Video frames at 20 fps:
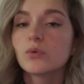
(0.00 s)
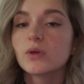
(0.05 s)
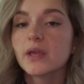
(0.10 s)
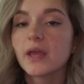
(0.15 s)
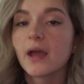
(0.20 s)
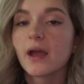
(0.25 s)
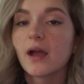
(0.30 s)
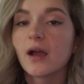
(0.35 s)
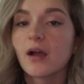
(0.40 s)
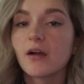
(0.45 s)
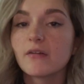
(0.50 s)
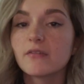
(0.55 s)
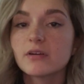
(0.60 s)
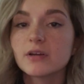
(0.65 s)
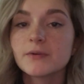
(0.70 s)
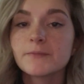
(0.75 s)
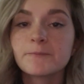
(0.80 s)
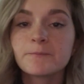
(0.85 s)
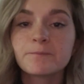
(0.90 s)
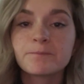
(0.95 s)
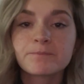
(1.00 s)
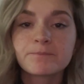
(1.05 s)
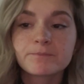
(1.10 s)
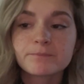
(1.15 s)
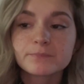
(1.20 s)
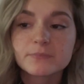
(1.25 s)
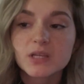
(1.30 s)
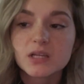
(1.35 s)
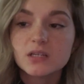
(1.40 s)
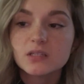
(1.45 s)
We have
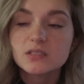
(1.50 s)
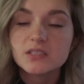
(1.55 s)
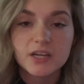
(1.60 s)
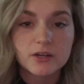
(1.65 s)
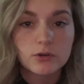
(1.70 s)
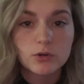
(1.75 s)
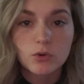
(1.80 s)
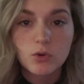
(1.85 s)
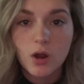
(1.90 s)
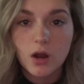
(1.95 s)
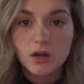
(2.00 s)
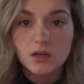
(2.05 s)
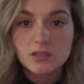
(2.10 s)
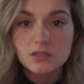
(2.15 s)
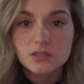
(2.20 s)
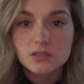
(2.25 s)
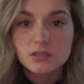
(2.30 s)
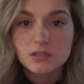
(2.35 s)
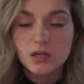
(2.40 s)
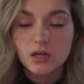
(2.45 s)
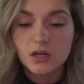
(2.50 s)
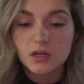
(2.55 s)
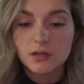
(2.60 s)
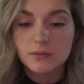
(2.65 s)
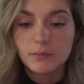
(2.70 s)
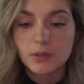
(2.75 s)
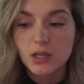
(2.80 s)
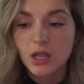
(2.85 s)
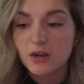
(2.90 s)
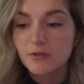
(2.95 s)
tarot cards. A
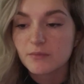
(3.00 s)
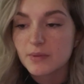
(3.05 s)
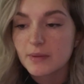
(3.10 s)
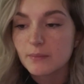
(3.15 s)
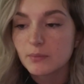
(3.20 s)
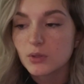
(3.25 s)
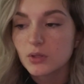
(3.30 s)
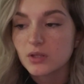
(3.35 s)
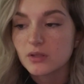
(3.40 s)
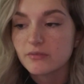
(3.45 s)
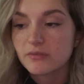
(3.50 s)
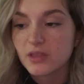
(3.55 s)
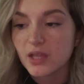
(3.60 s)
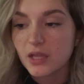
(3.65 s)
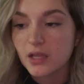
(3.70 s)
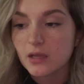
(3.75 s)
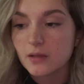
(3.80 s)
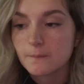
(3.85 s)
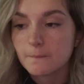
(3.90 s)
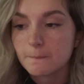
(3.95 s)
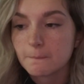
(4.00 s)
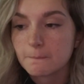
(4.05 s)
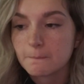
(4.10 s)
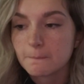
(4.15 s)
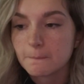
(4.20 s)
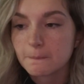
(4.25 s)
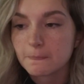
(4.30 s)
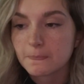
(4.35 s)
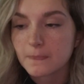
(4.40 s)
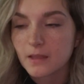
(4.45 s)
lot of people, if they
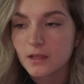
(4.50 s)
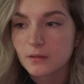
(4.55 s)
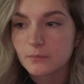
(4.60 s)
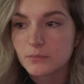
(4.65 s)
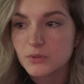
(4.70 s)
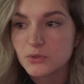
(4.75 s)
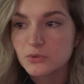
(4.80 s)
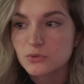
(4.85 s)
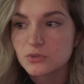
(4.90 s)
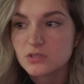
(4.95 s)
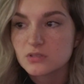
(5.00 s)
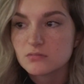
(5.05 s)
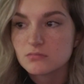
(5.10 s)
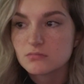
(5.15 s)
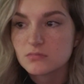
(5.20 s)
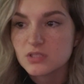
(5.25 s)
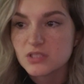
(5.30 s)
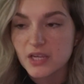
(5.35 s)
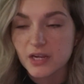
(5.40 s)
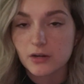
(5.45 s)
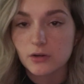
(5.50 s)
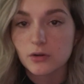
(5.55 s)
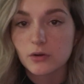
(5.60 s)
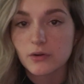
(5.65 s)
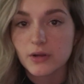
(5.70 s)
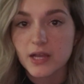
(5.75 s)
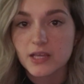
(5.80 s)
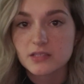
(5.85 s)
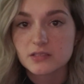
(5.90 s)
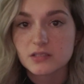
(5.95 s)
use
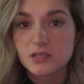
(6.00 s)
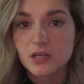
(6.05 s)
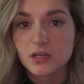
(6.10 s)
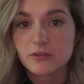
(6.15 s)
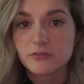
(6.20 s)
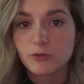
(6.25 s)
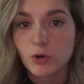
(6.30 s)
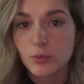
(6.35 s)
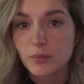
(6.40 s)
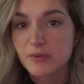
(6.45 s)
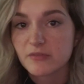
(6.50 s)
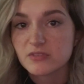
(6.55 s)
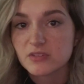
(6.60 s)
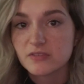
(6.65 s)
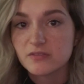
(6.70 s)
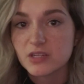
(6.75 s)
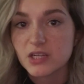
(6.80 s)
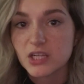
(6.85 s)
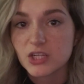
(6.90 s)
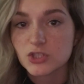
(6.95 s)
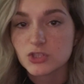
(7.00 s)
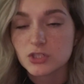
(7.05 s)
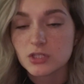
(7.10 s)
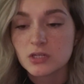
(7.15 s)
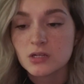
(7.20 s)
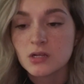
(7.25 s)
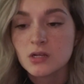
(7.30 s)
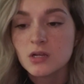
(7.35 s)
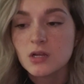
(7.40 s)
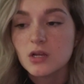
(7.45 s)
tarot as a form of
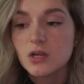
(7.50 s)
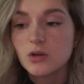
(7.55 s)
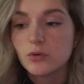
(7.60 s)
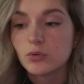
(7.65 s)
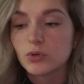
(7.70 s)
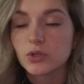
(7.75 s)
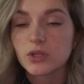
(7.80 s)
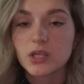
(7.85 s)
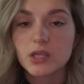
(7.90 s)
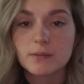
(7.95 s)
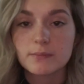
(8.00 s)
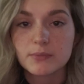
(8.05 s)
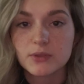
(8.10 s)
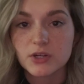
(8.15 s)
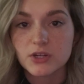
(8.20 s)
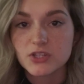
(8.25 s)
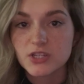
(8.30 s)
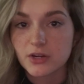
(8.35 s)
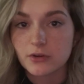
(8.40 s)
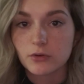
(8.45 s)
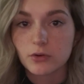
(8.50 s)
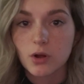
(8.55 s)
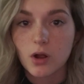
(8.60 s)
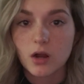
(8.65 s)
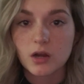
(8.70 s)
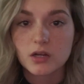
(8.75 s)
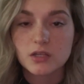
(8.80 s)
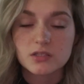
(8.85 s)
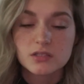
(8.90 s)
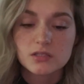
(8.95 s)
divination, will keep their tarot
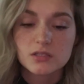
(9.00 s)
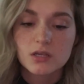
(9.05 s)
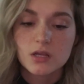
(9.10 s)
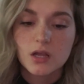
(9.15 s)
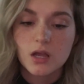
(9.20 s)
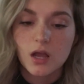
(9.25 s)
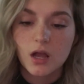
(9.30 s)
cards